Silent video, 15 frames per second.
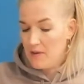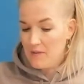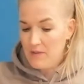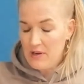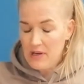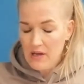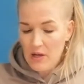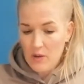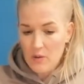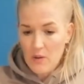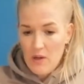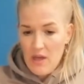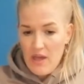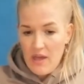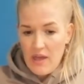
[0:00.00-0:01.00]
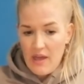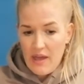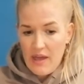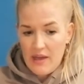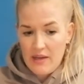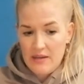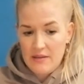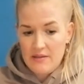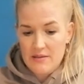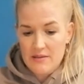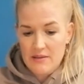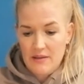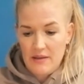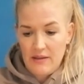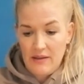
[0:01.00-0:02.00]
video. And
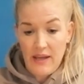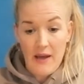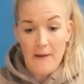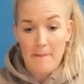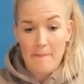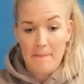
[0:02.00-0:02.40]
yeah,